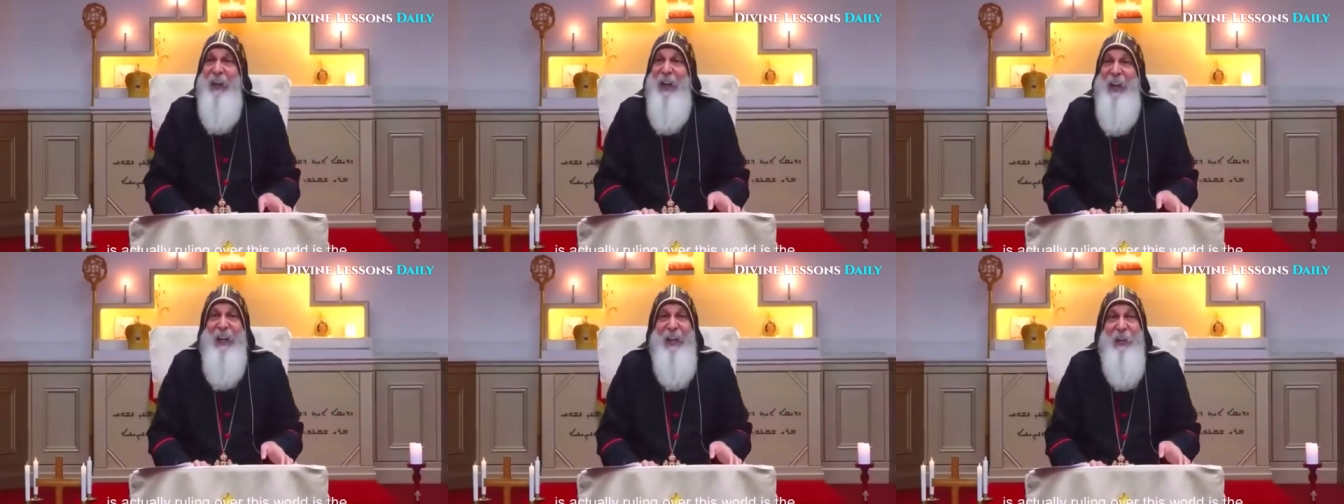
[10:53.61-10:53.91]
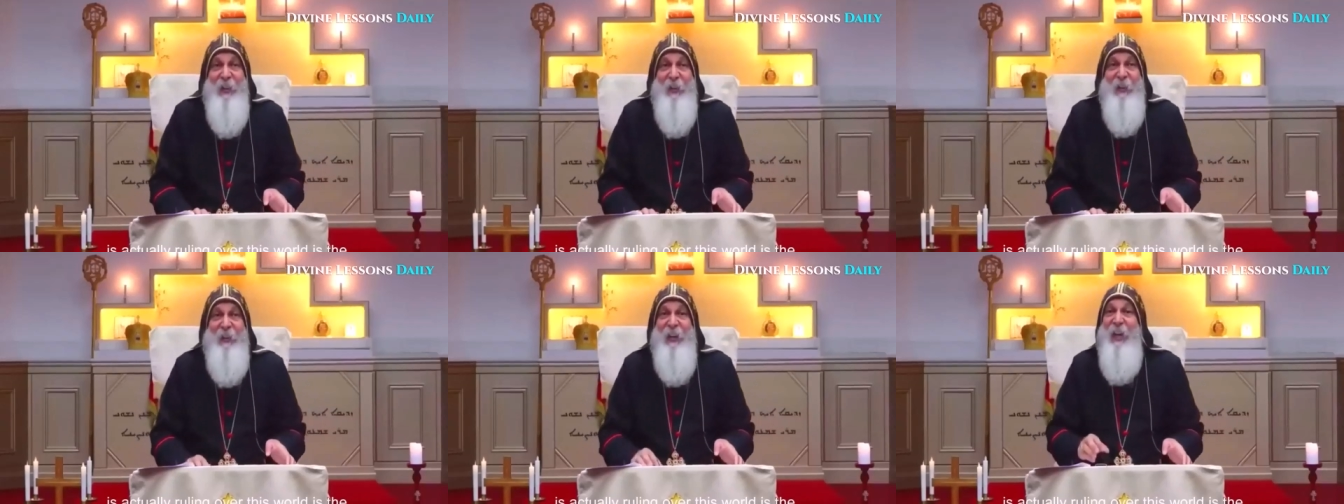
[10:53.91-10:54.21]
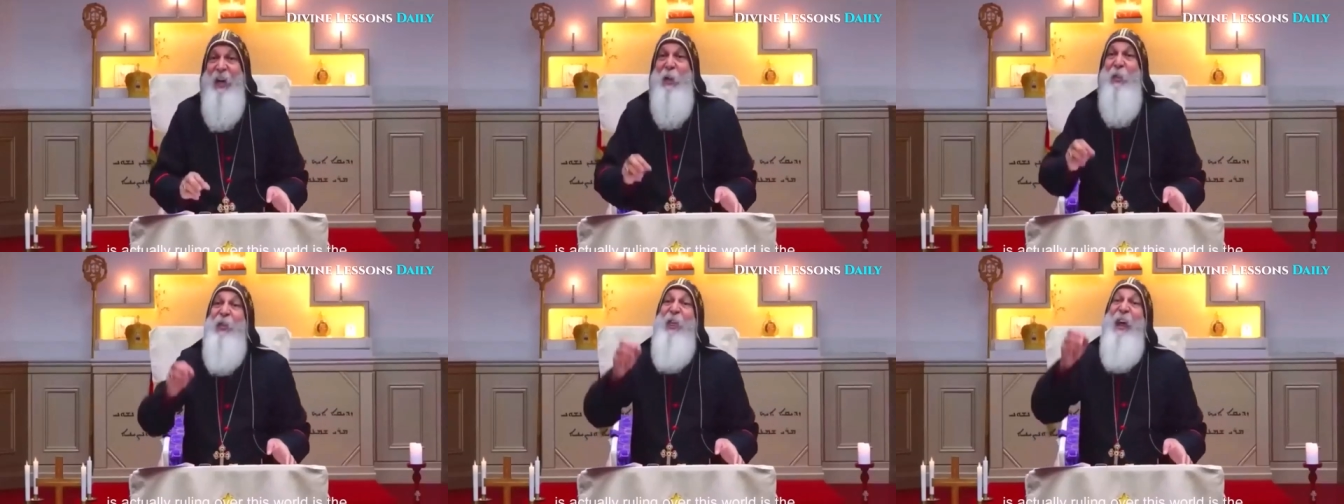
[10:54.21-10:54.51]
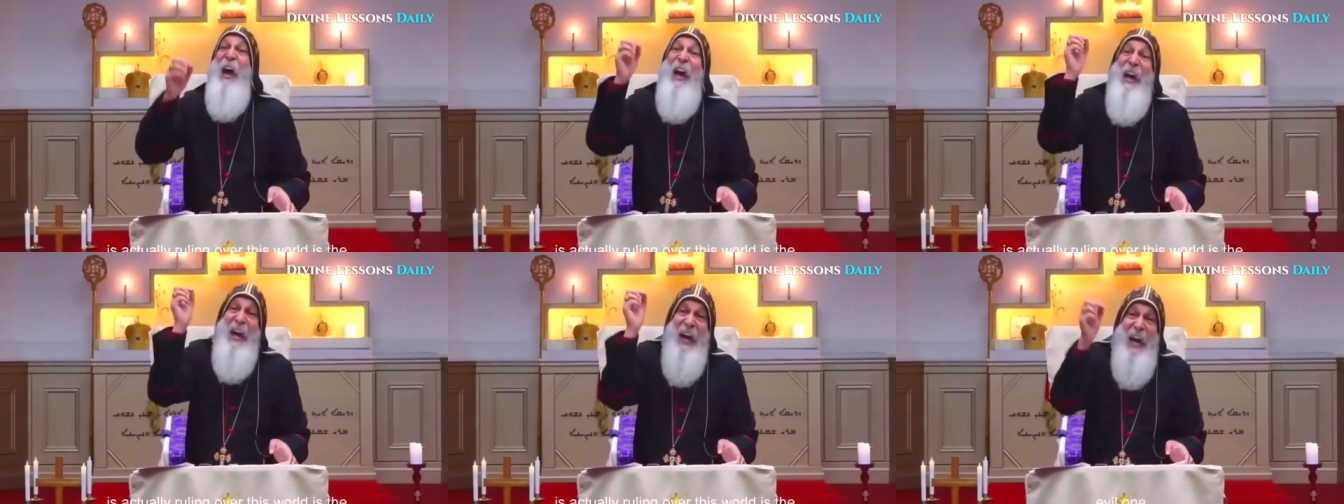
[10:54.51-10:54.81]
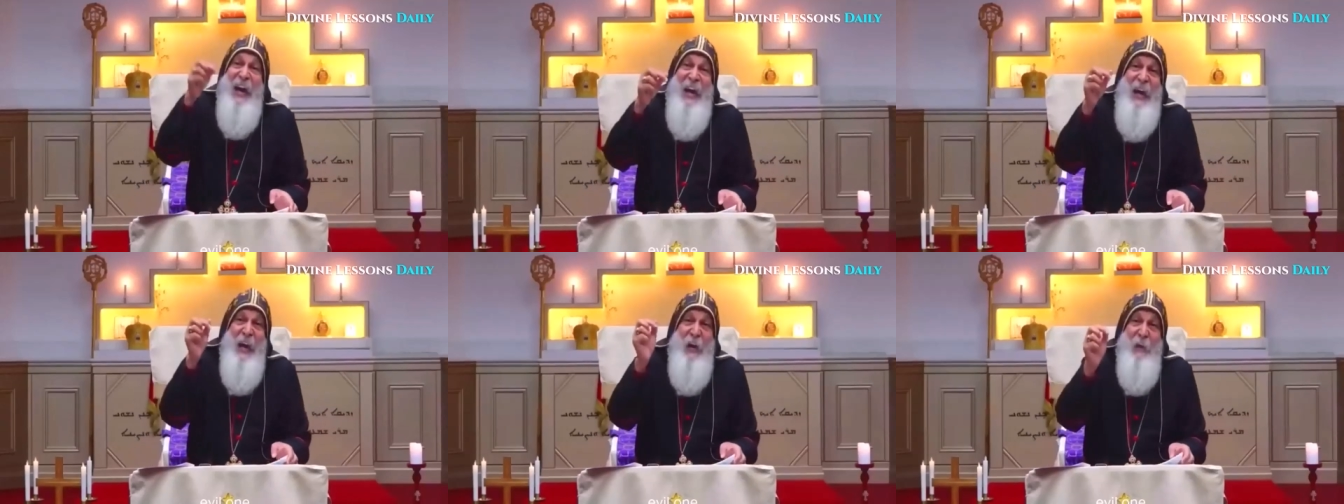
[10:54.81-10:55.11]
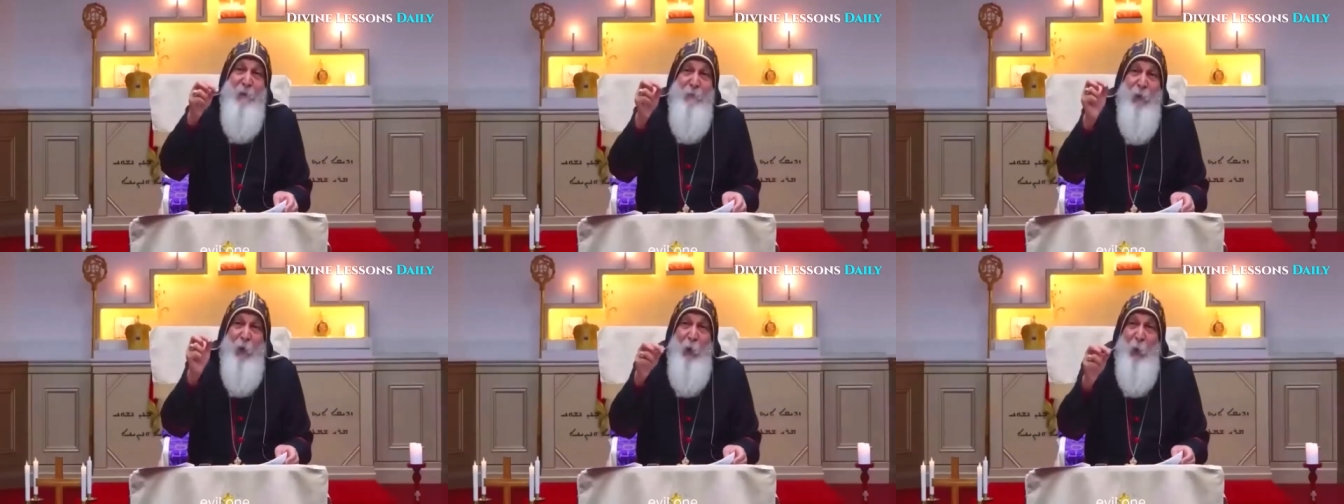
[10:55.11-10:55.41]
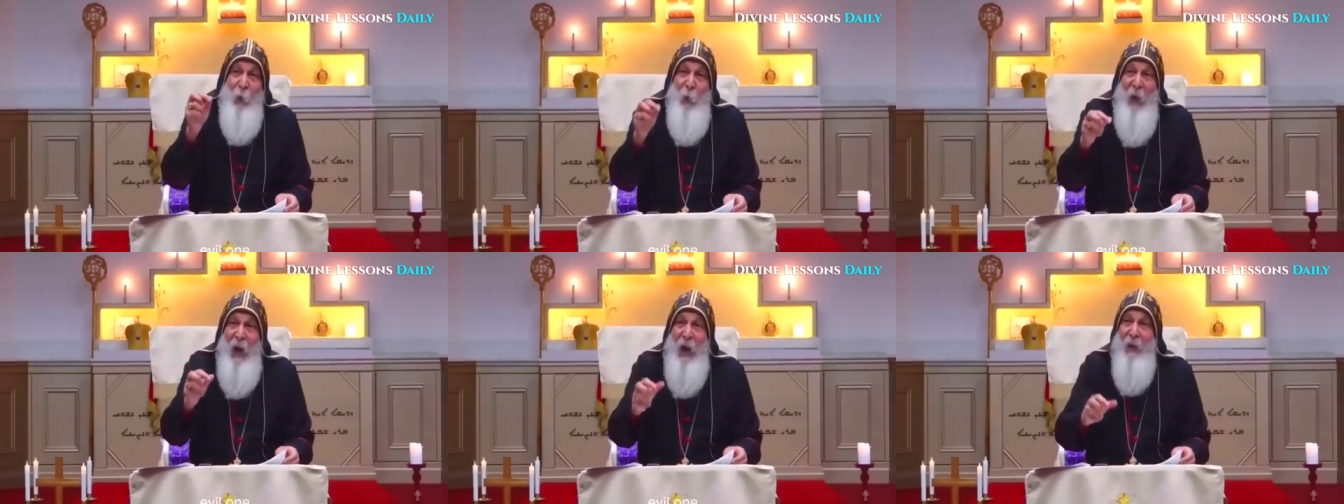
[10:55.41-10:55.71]
is the
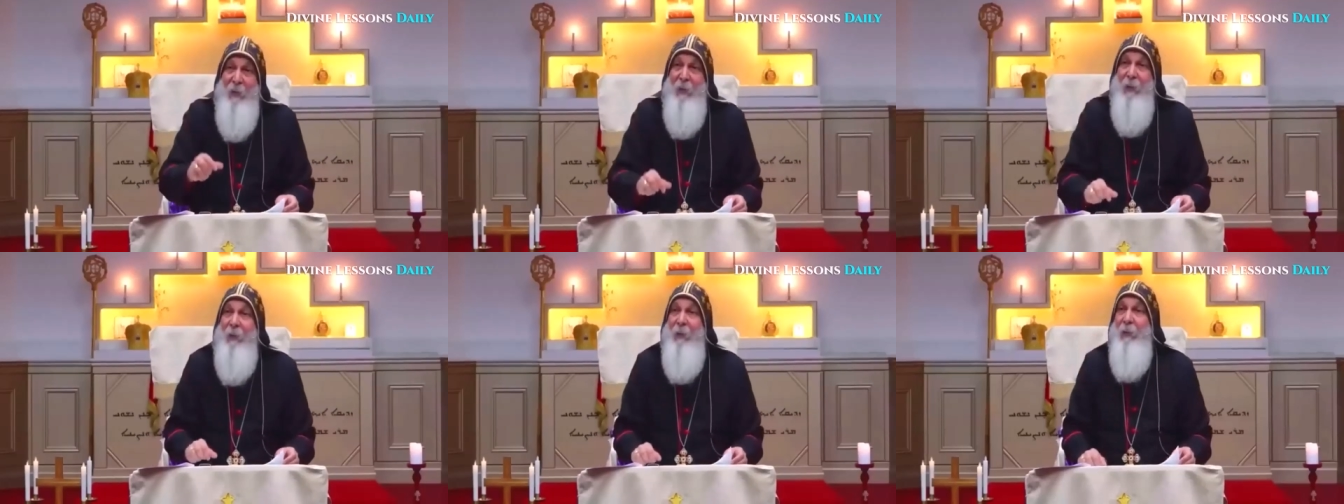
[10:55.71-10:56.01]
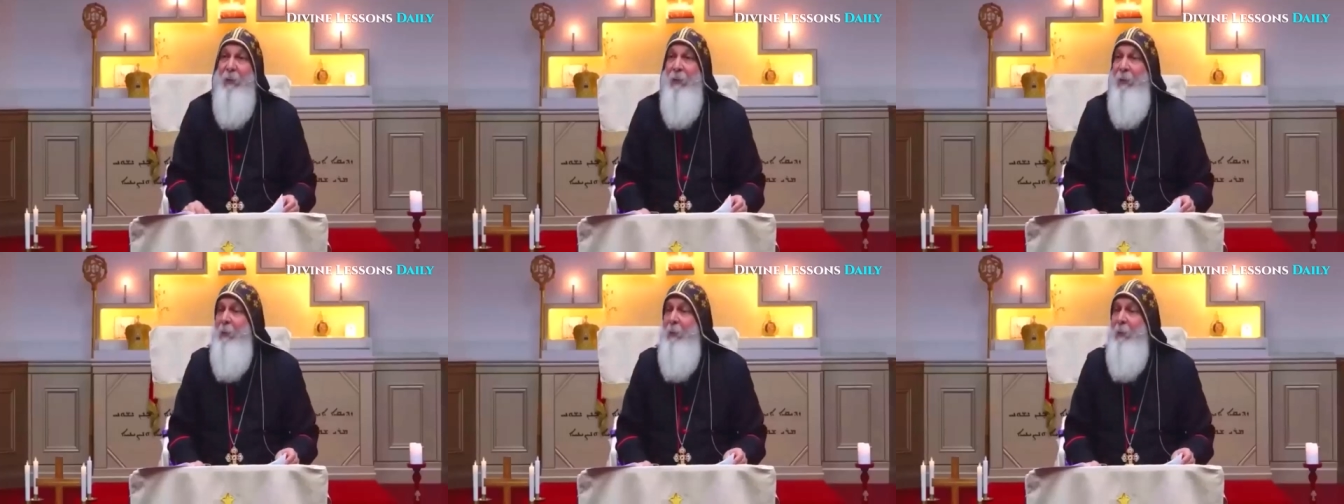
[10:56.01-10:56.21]
evil one.